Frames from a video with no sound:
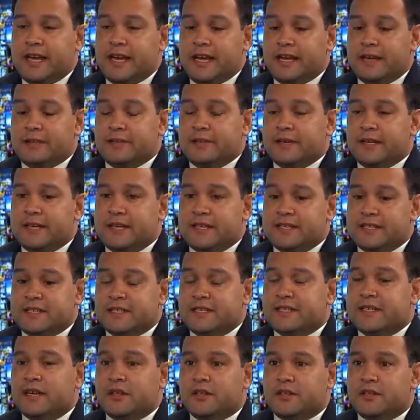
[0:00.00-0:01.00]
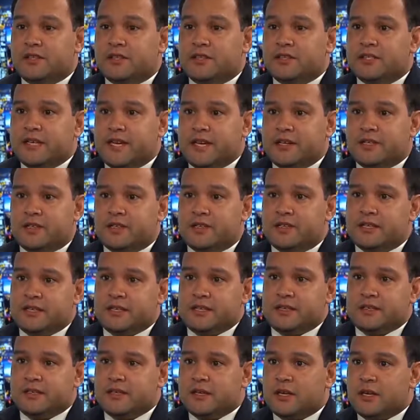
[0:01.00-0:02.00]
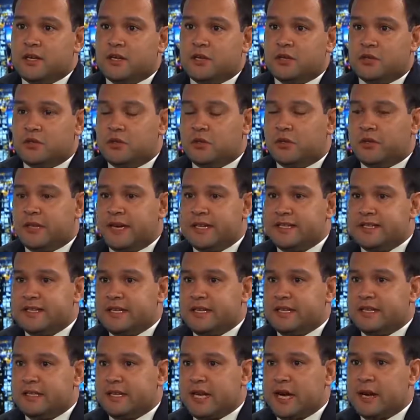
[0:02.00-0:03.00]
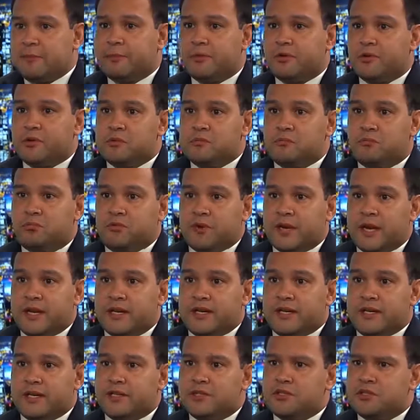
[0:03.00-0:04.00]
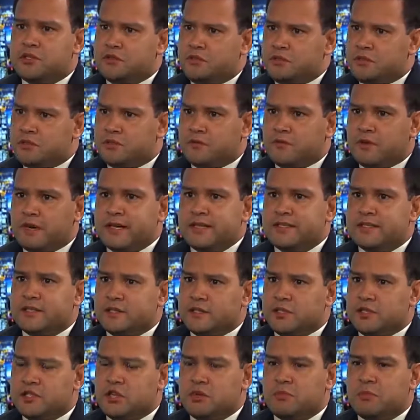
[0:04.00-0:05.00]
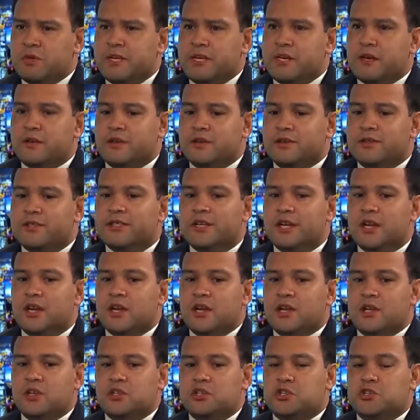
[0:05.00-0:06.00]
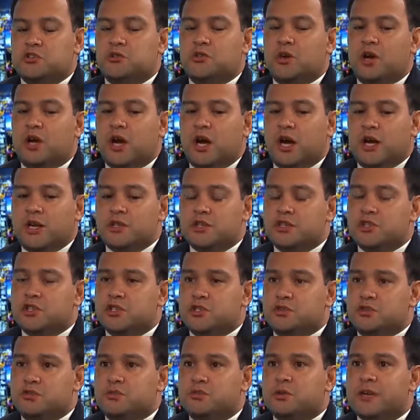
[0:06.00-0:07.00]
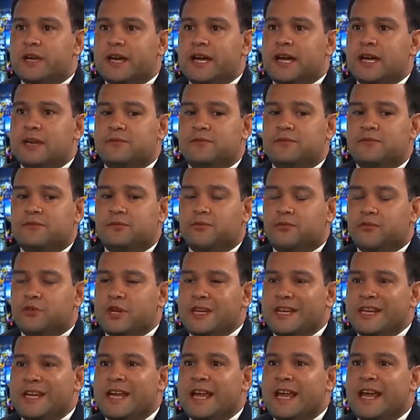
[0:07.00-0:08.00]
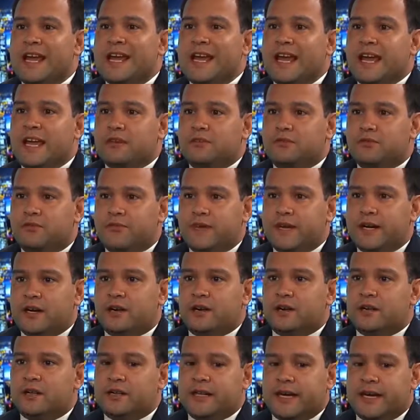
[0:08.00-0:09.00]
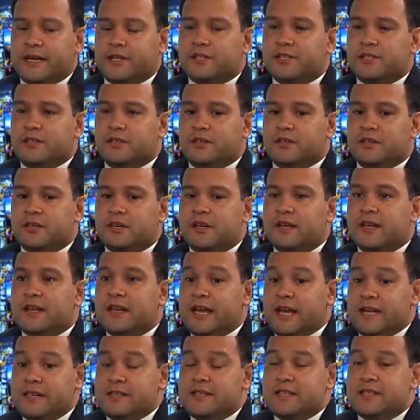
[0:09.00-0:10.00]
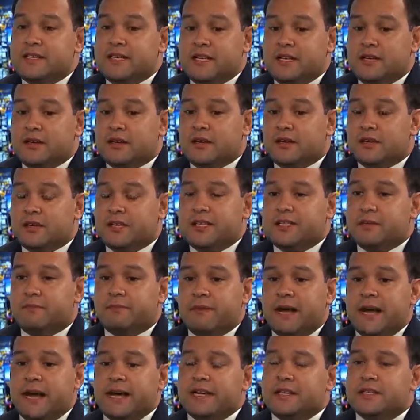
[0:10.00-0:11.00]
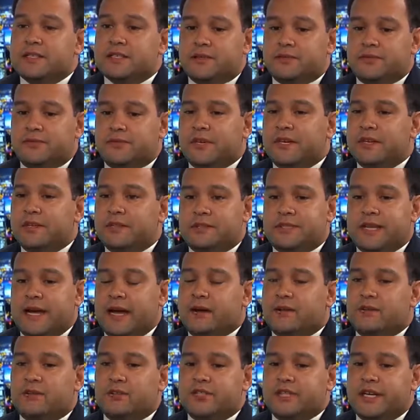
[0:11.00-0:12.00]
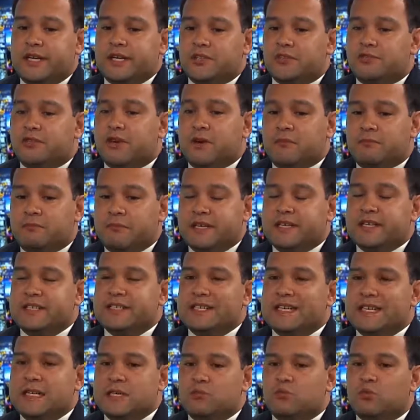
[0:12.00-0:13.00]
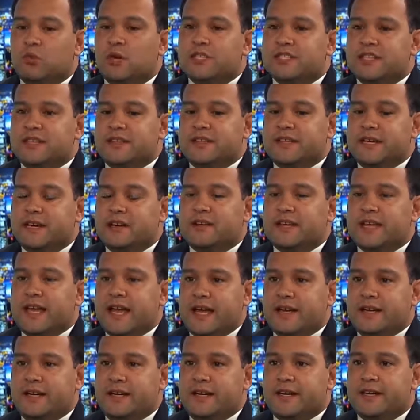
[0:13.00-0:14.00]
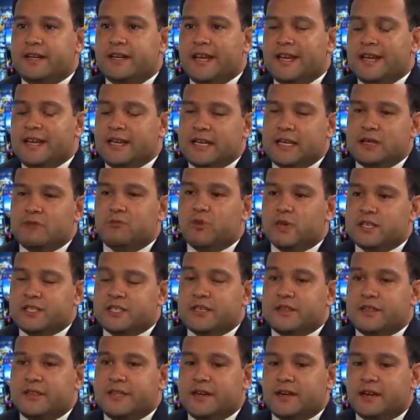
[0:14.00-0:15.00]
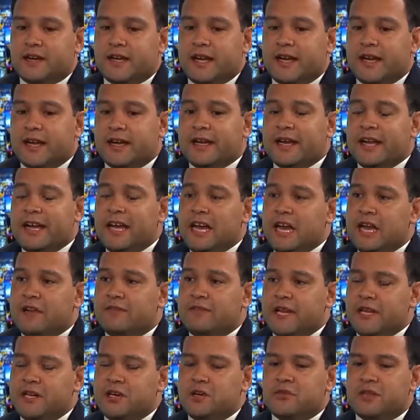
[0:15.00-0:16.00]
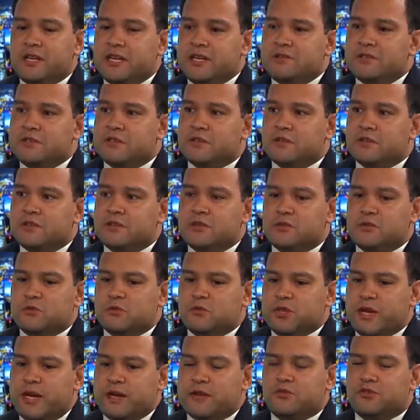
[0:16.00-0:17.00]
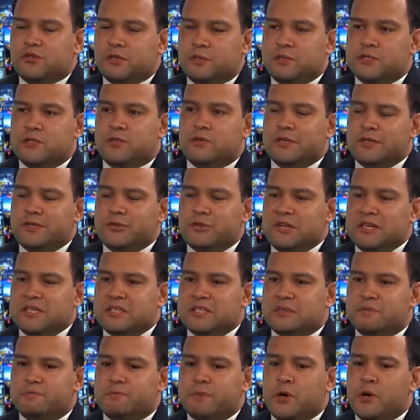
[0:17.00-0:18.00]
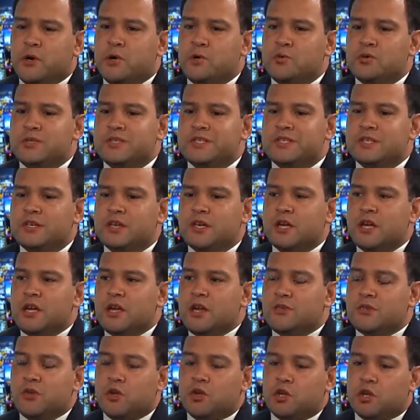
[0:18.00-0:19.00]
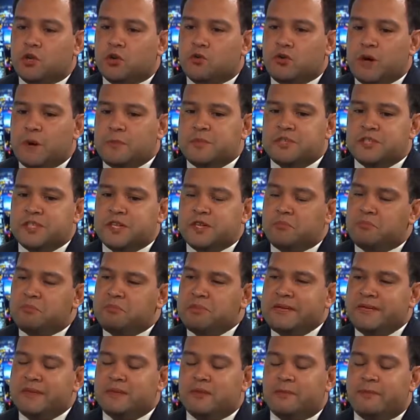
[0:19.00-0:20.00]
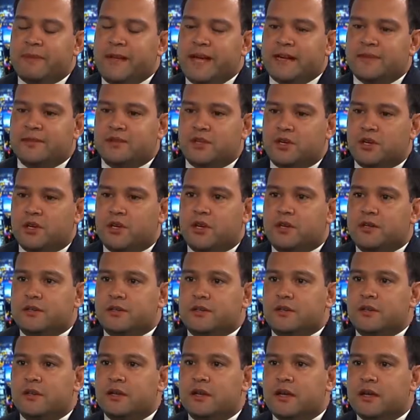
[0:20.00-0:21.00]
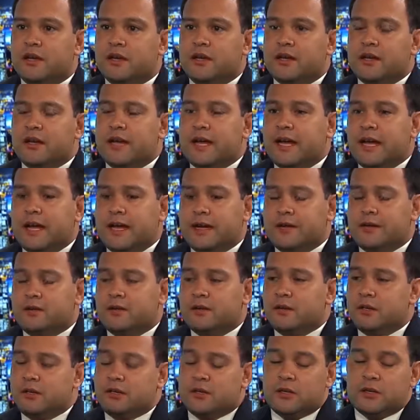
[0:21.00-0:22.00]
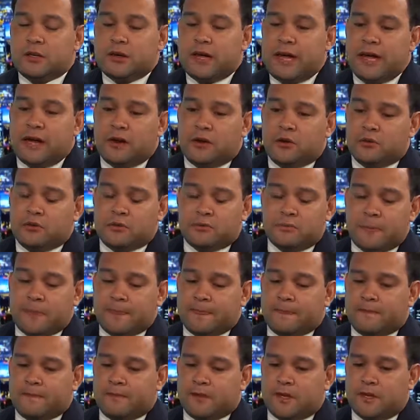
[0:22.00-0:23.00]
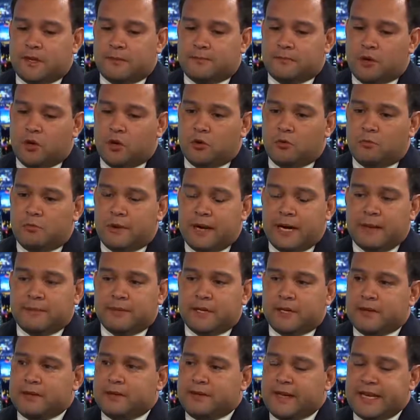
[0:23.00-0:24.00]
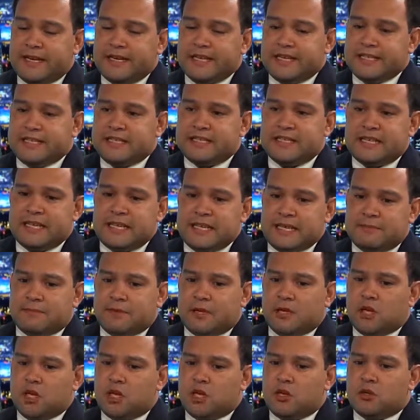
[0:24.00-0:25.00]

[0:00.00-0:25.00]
and his intelligence agencies utilizing Clapper and Brennan and Susan Rice and so many others to undo a free and fair election and see the demise of Donald J. Trump, because he wasn't their candidate. He wasn't their guy. And they knew that Donald Trump was going to expose the corruption and peel back the curtain on how Obama and his team